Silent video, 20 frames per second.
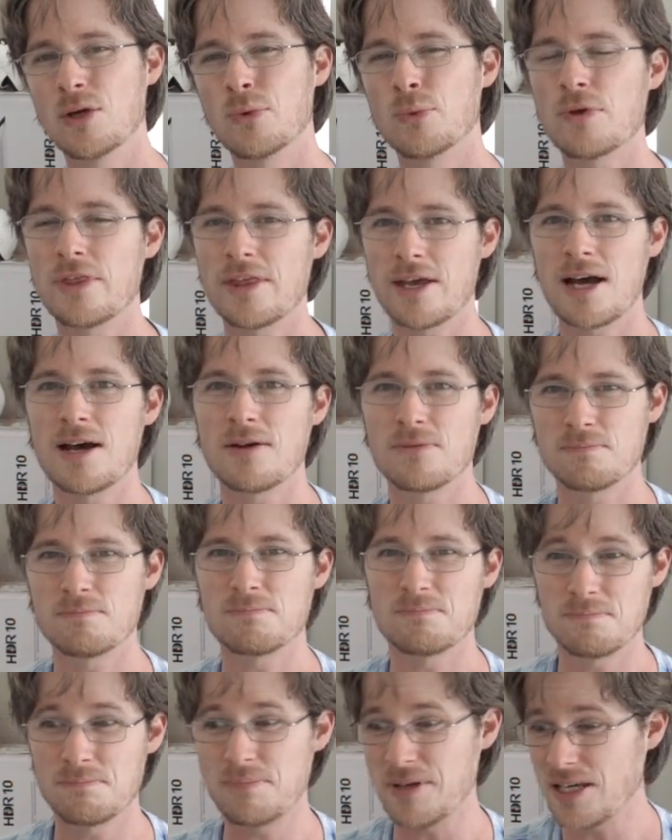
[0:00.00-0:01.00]

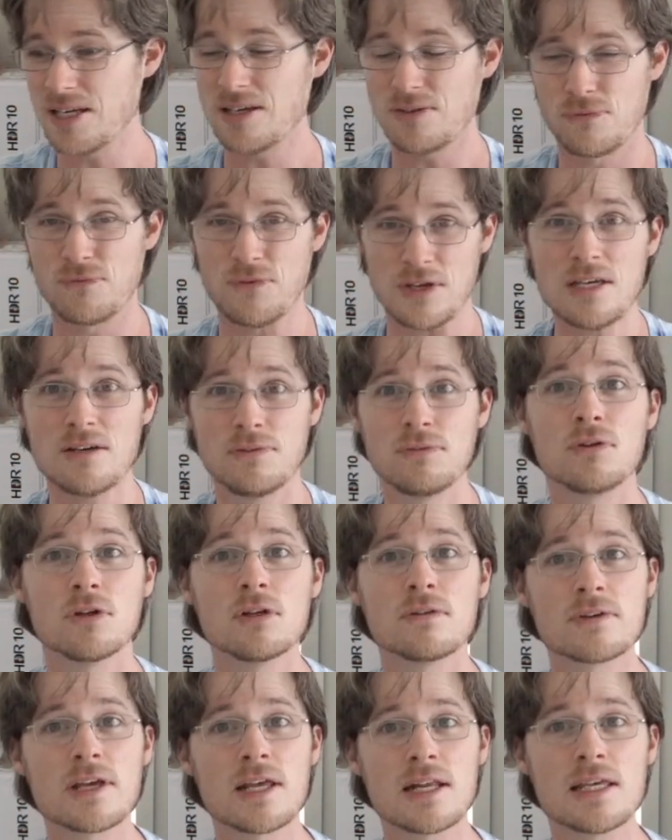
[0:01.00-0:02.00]
without being fearful
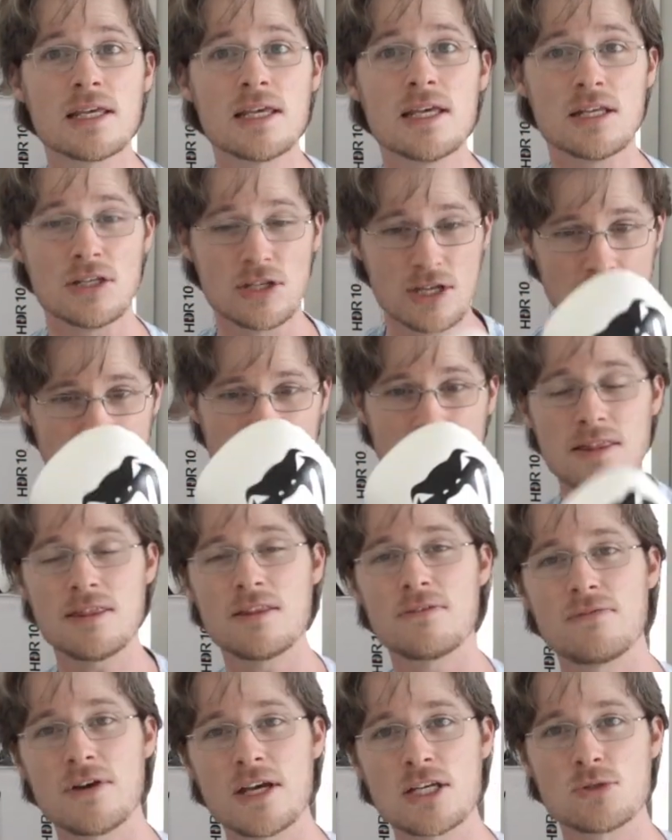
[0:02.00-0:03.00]
of getting hit. You get hit in
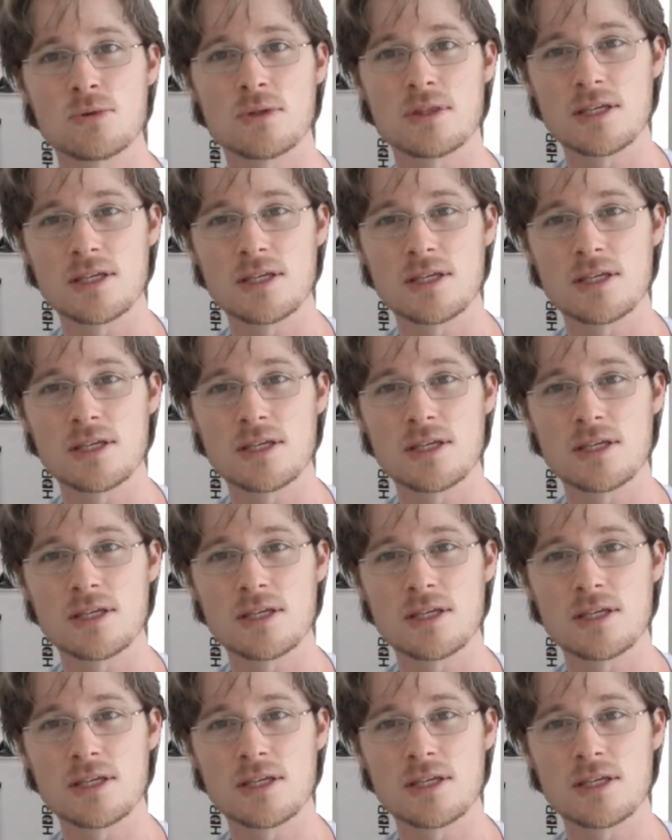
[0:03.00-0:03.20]
the face with